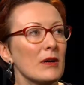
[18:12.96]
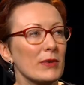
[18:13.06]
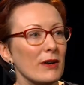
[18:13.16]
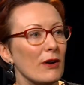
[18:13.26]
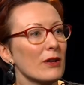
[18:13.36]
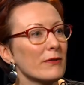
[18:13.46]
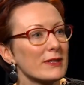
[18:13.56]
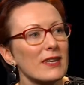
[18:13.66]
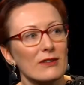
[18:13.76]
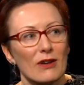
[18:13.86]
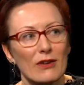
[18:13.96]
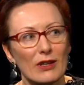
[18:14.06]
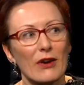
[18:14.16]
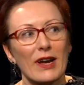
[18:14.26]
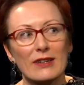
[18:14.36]
But all of this has
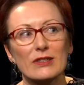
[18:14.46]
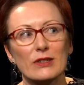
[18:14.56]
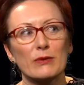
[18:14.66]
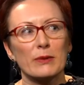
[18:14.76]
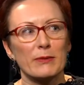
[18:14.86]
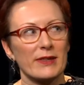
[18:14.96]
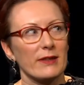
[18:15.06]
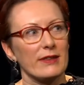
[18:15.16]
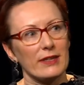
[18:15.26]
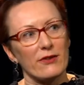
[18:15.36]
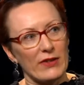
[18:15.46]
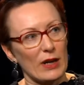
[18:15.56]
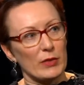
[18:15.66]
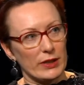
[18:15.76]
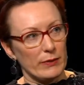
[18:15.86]
to do with the
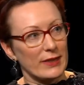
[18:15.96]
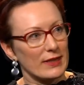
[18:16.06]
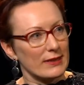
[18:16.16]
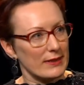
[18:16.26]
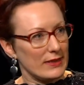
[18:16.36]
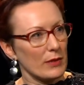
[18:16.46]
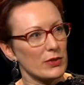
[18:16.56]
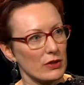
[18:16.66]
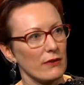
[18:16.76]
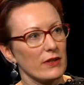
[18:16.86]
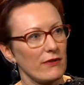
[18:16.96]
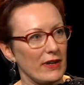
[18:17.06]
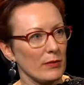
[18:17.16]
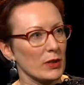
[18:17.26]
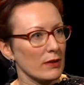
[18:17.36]
family, with the conception of the
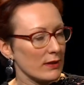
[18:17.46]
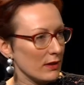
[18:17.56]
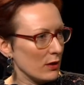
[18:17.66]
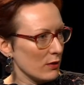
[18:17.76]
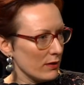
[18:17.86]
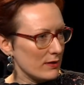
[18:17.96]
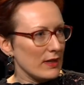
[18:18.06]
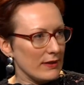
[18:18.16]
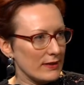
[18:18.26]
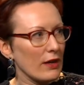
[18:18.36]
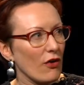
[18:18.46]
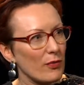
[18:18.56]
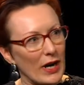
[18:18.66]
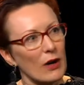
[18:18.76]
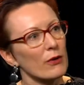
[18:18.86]
family, the locus, I'd say, of
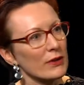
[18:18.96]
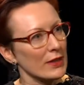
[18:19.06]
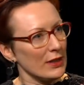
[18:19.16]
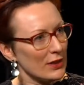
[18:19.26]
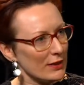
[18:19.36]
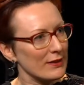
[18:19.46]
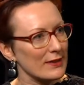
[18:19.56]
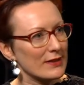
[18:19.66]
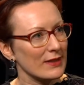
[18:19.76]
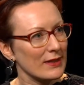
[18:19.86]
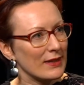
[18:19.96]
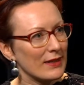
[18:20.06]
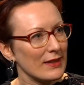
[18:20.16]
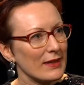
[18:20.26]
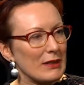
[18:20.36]
power relations
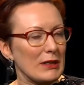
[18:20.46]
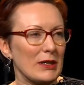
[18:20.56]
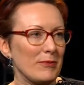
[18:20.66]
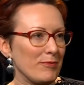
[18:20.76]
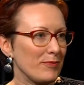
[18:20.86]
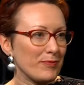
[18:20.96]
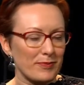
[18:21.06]
and